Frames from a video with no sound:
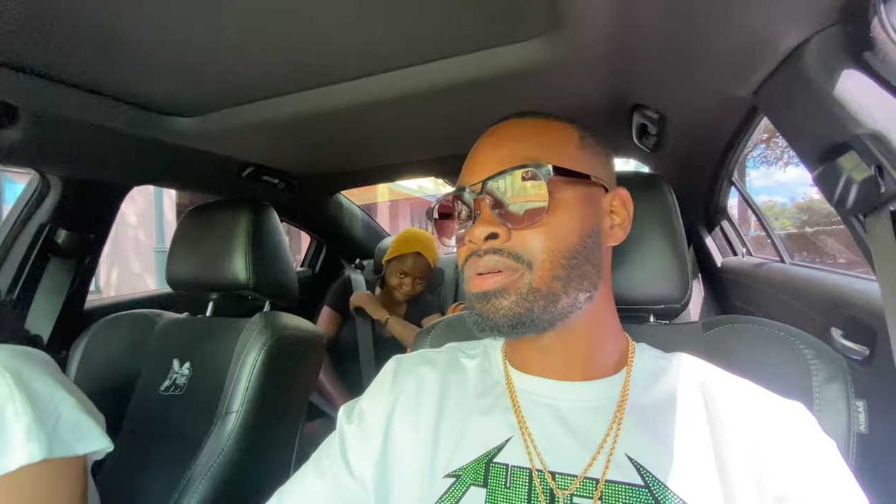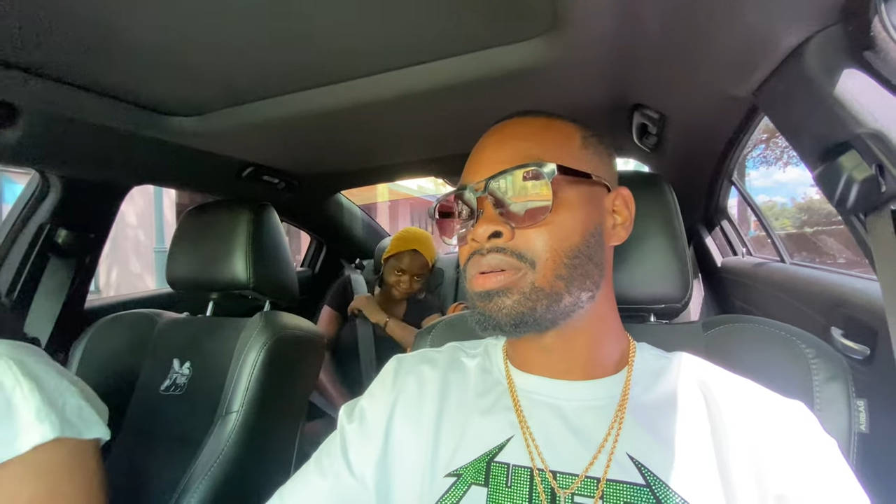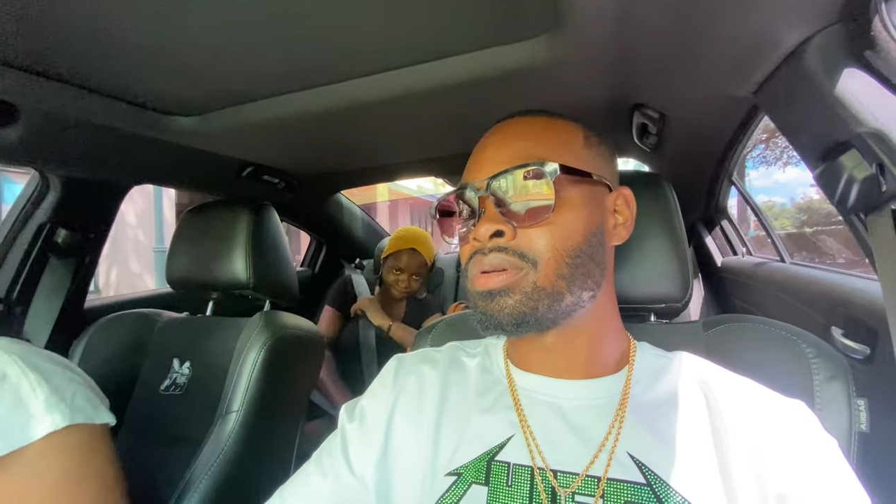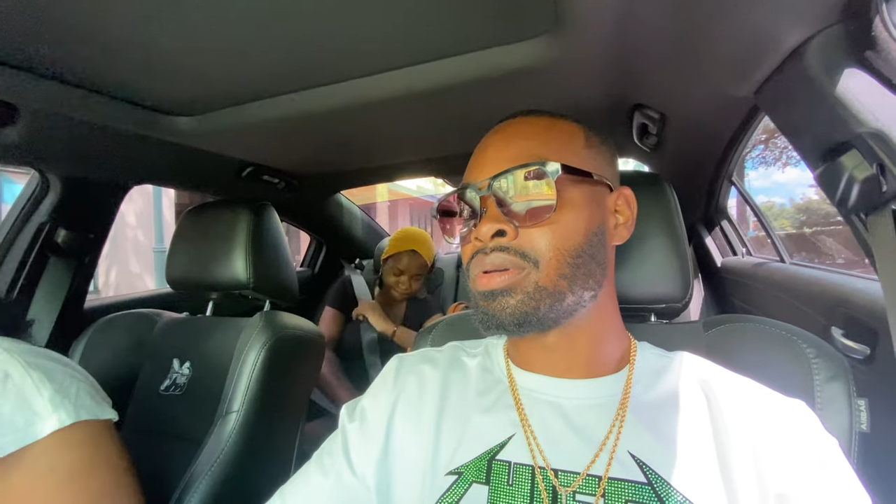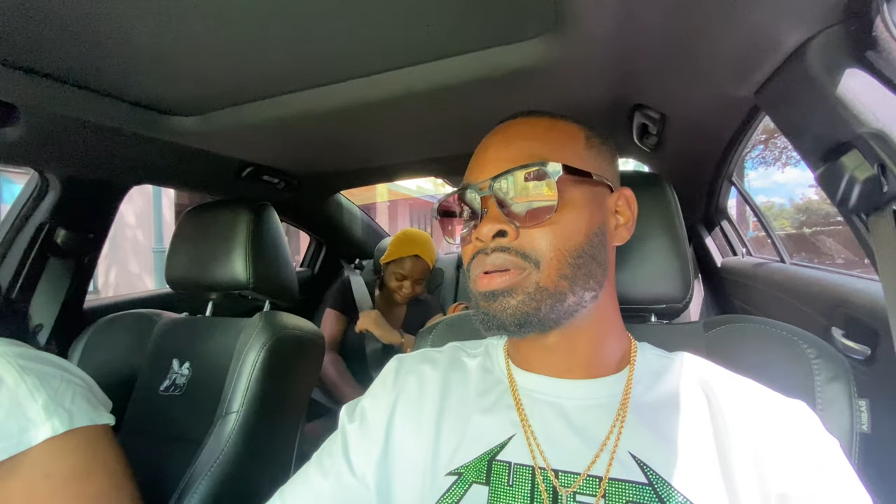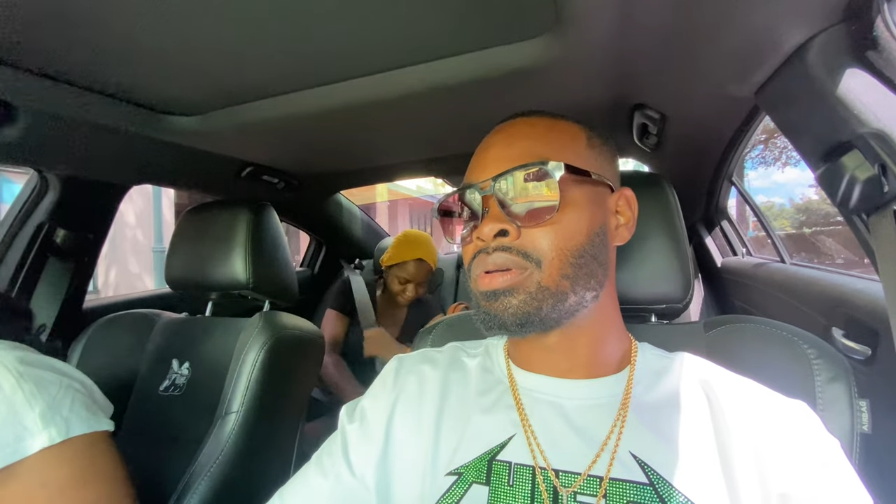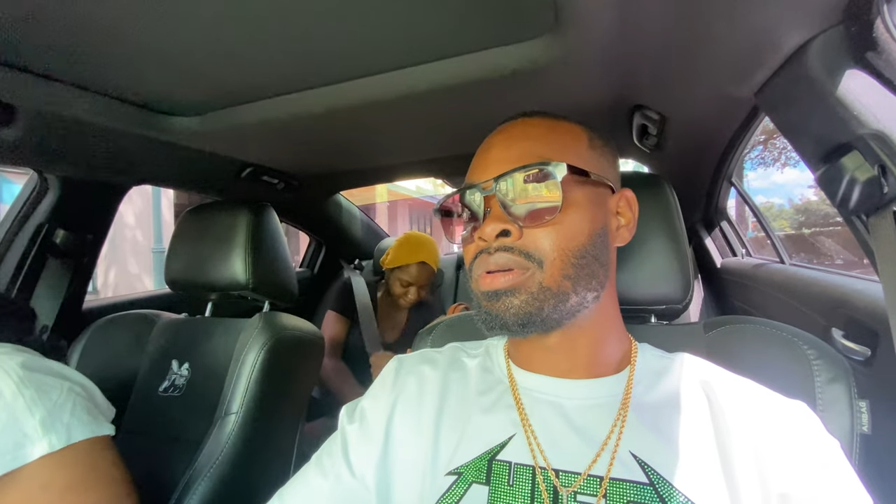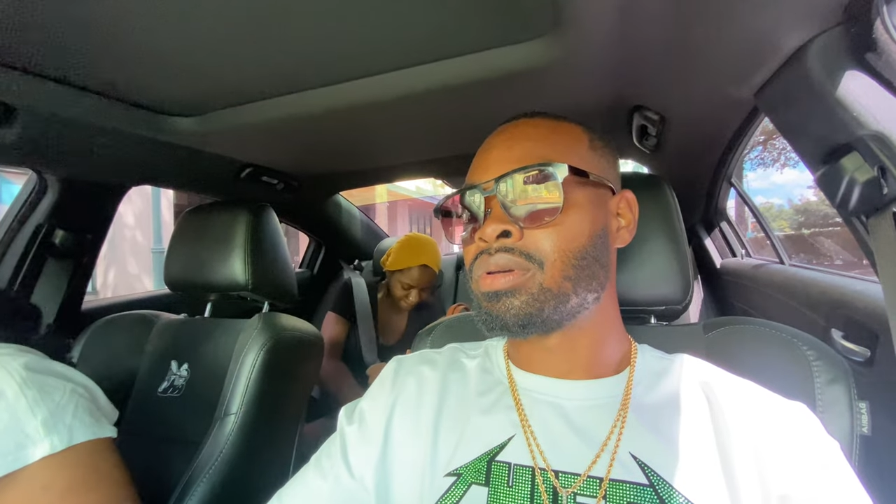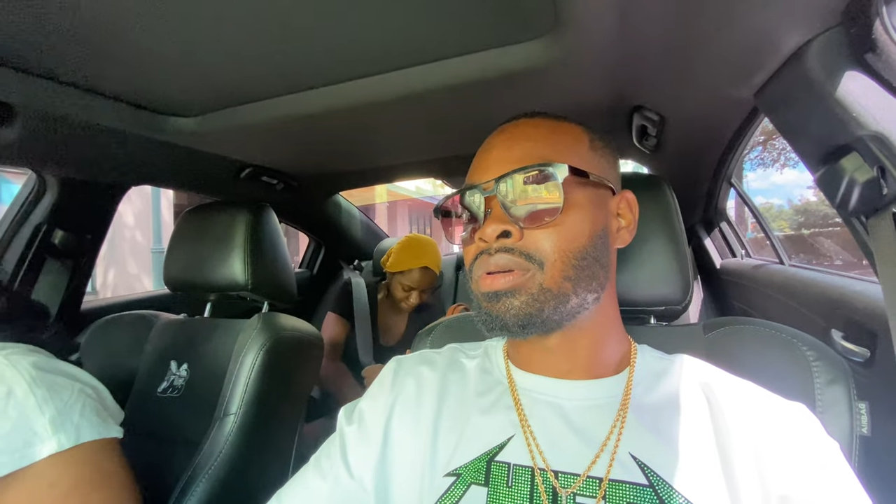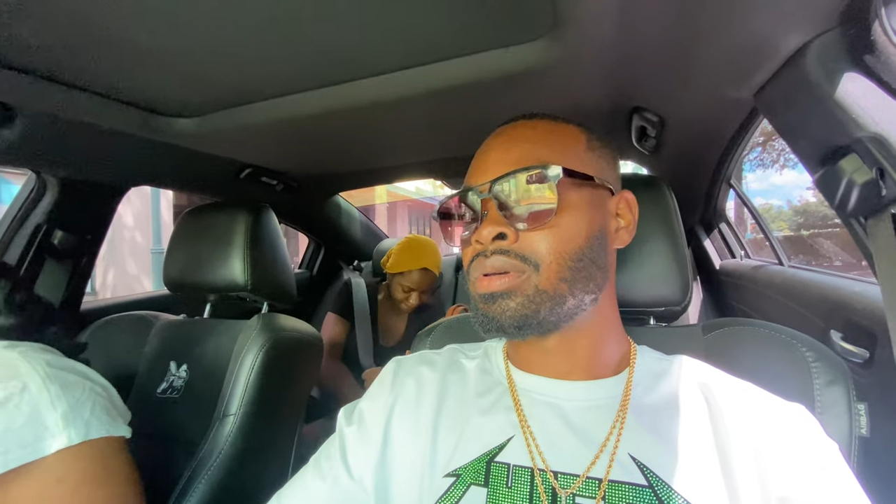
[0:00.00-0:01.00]

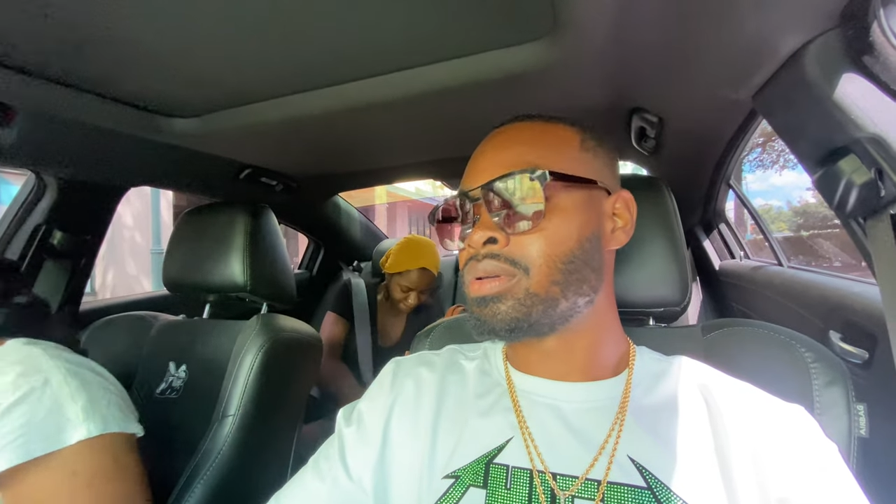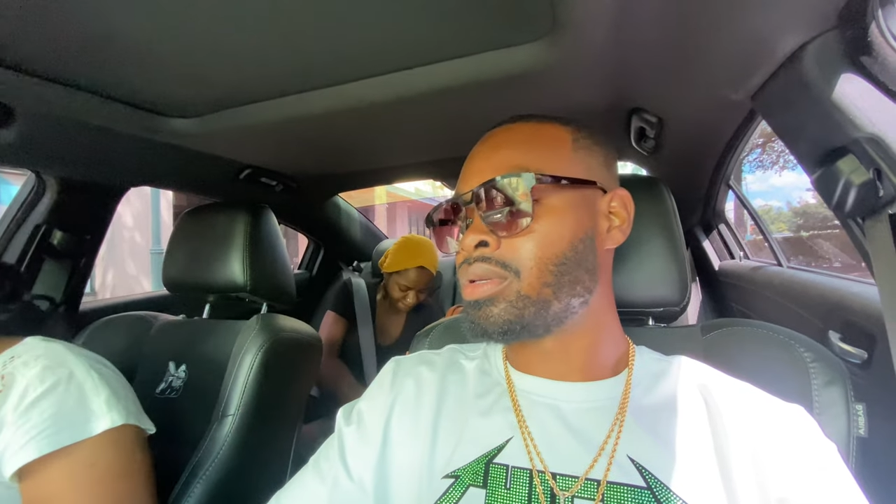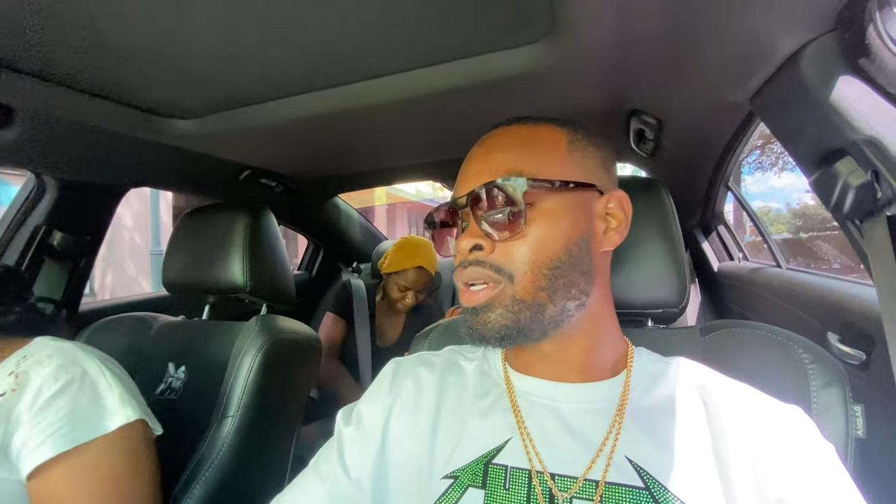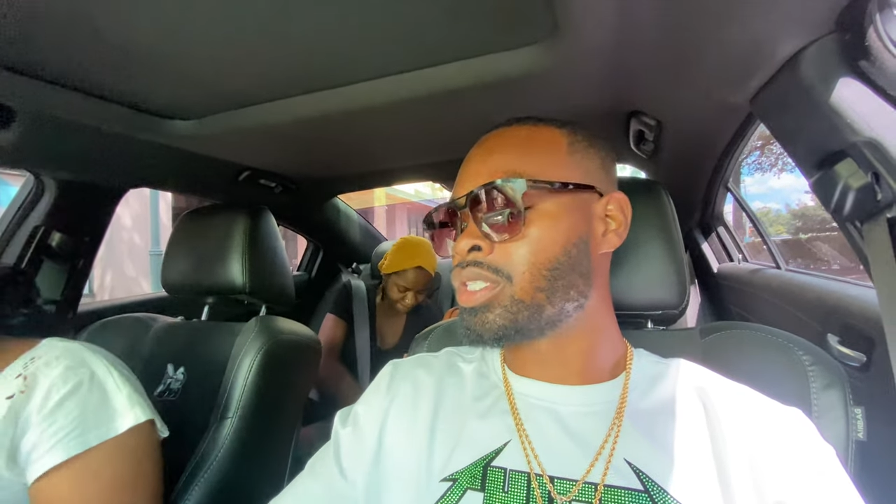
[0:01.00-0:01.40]
Um,